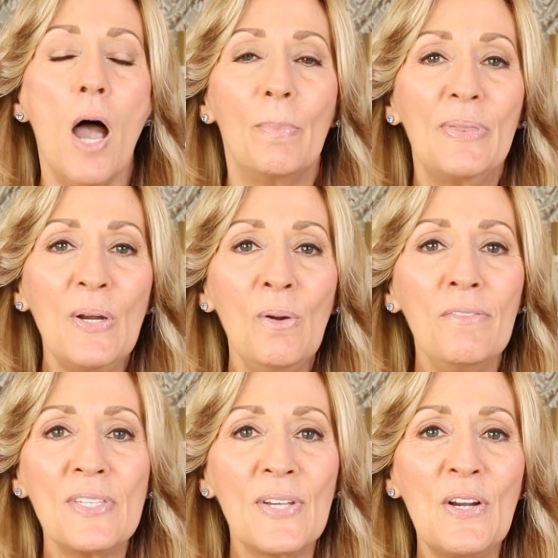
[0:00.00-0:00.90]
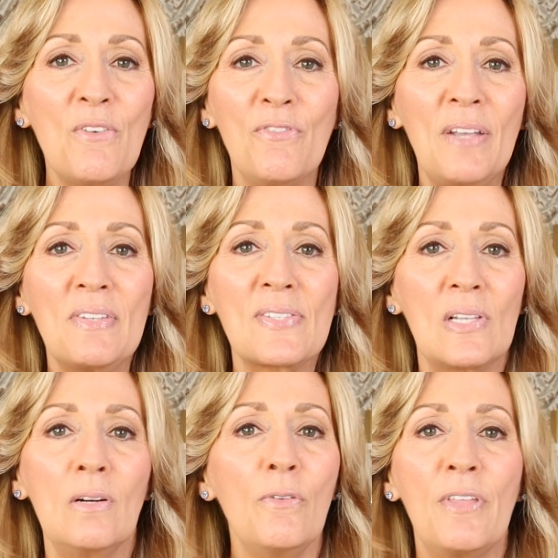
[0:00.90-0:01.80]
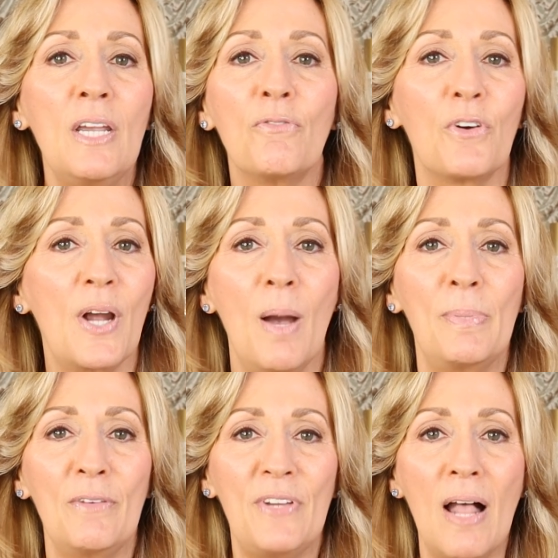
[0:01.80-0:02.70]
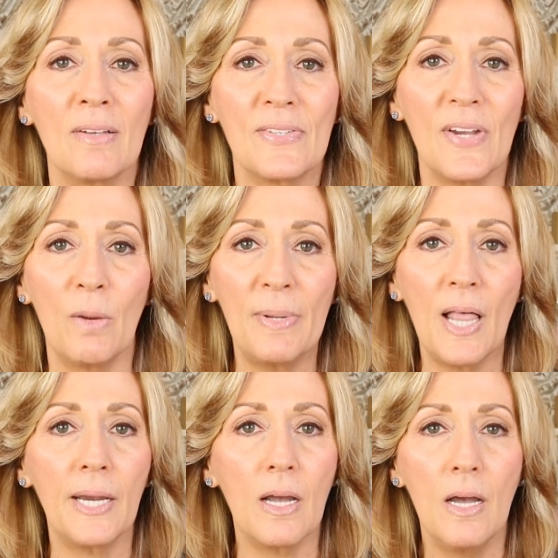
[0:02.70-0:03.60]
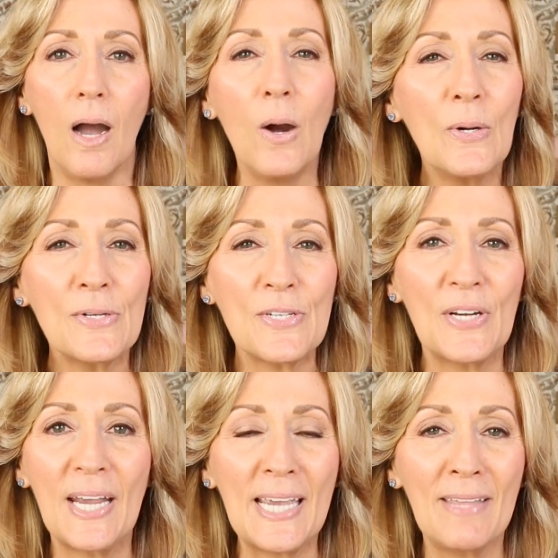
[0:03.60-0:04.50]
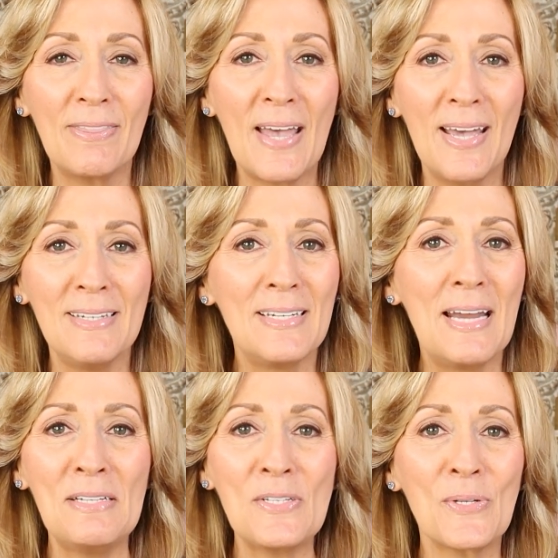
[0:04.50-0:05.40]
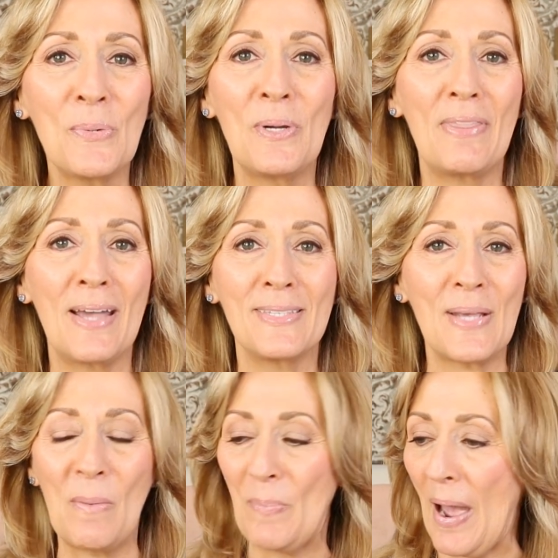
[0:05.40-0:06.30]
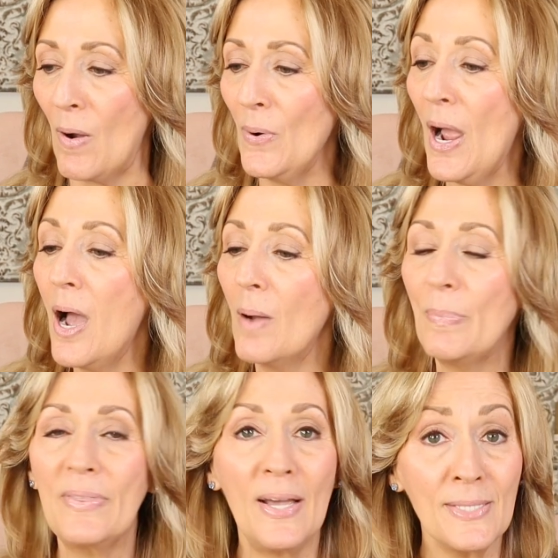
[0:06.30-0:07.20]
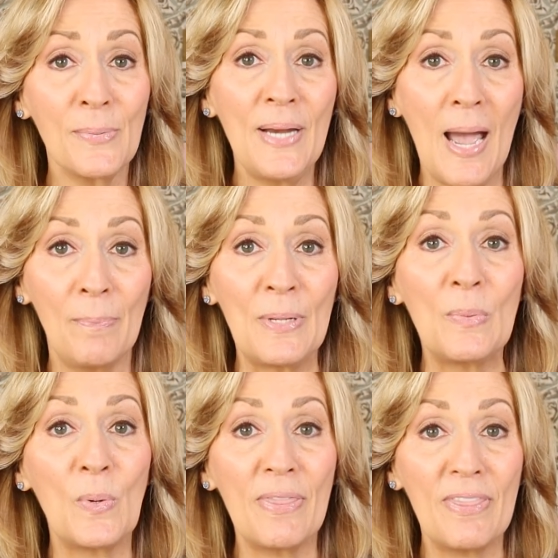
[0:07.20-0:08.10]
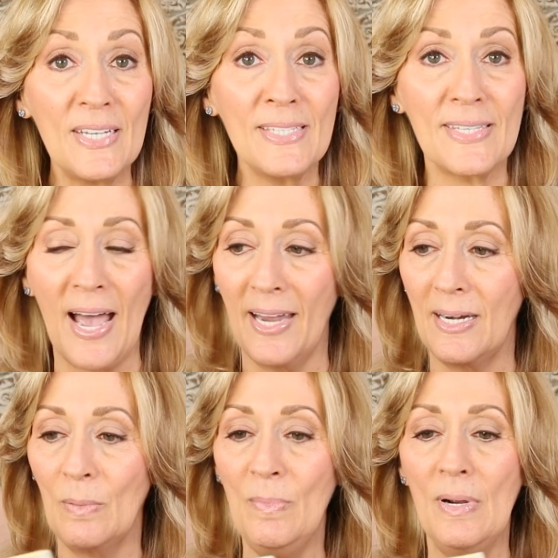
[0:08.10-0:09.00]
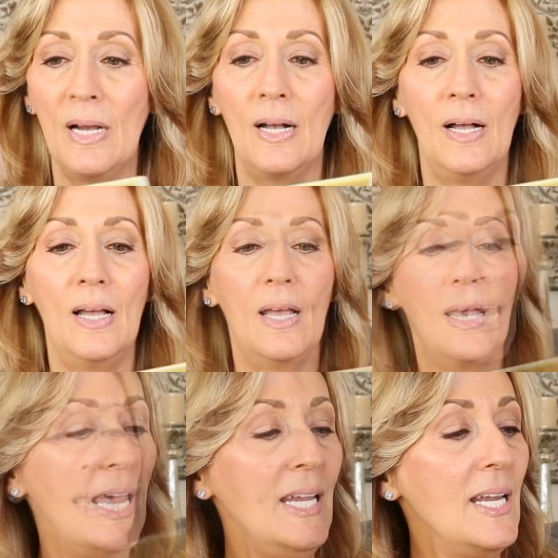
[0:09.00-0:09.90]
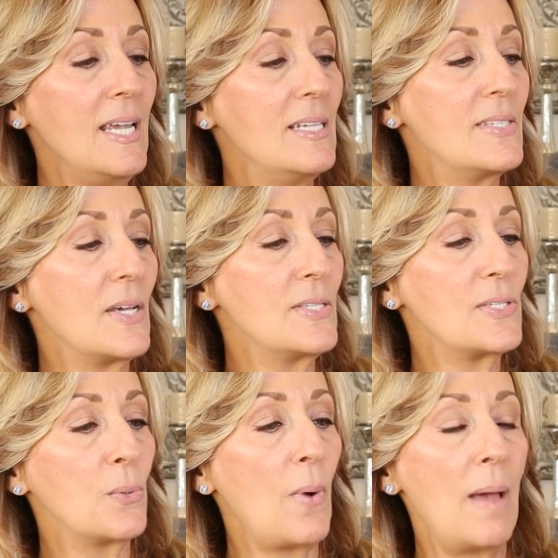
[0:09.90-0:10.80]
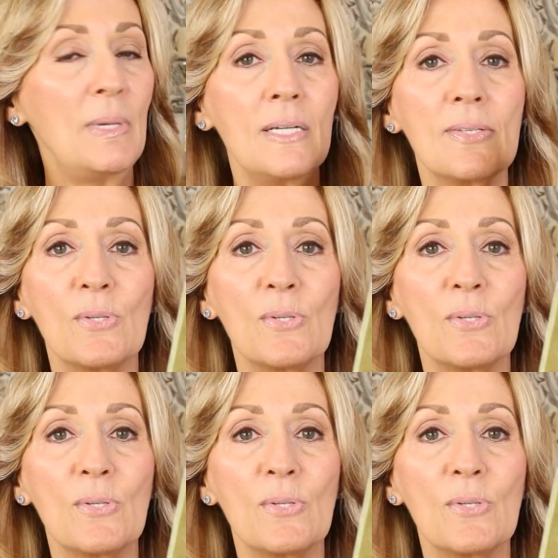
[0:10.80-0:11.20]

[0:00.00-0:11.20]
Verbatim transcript: But then all of a sudden, I'll find this little thing for a couple of dollars and I'll be like, oh, should I get that? Not sure what that's about. But that's what happened with this item. It is a ceramic